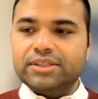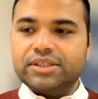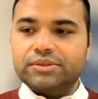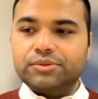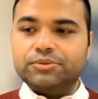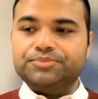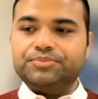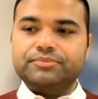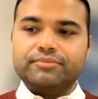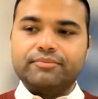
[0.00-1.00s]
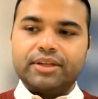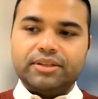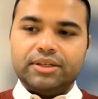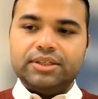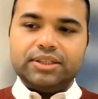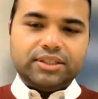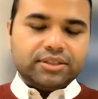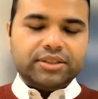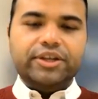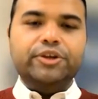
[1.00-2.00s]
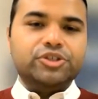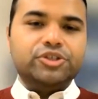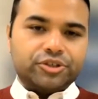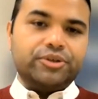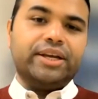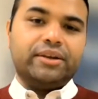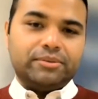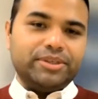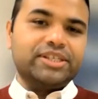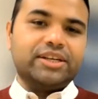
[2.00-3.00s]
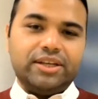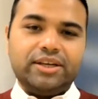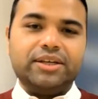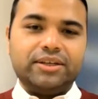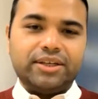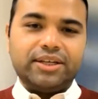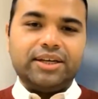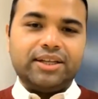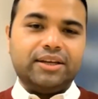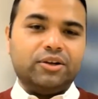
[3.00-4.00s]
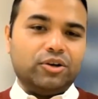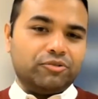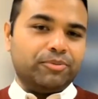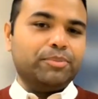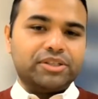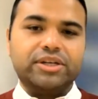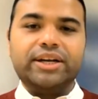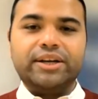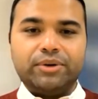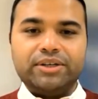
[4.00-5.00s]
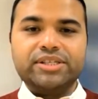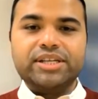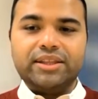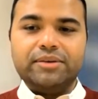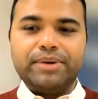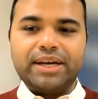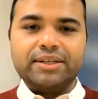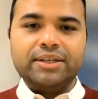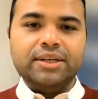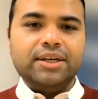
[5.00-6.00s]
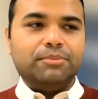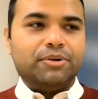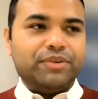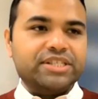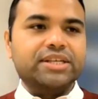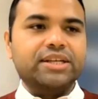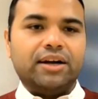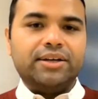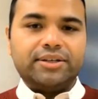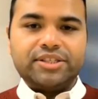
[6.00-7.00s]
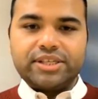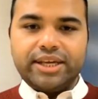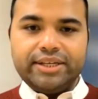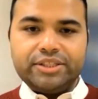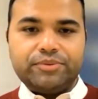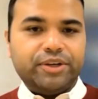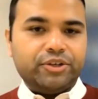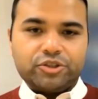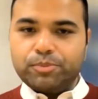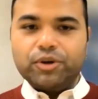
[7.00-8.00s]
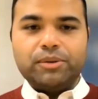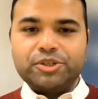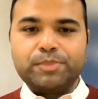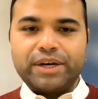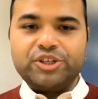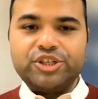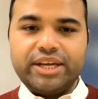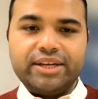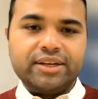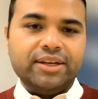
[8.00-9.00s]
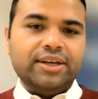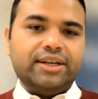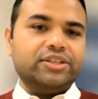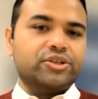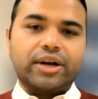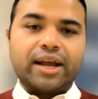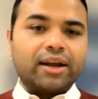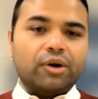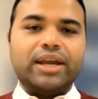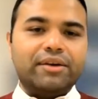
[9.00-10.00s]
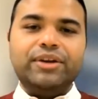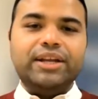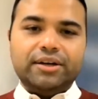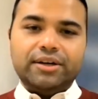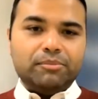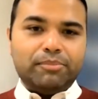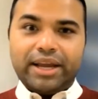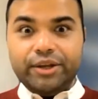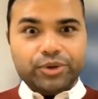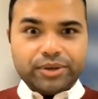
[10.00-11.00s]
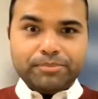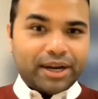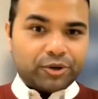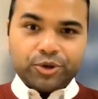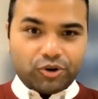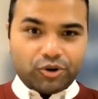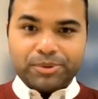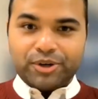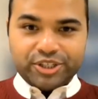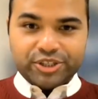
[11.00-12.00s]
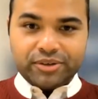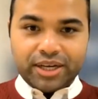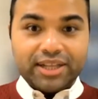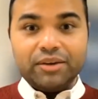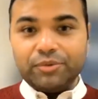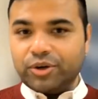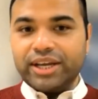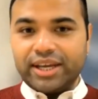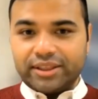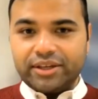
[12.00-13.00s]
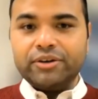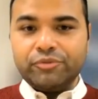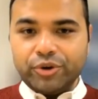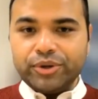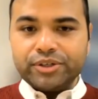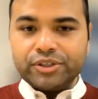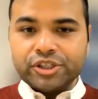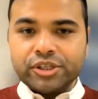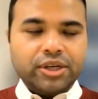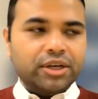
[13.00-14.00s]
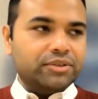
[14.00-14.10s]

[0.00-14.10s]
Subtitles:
And so the gears are turning, basically. And I think a lot of people are starting to understand the impact, but we still aren't at a stage where you can just pull up a spreadsheet and just crank out every little minute impact on your operation. I think we're going to get there in a few years.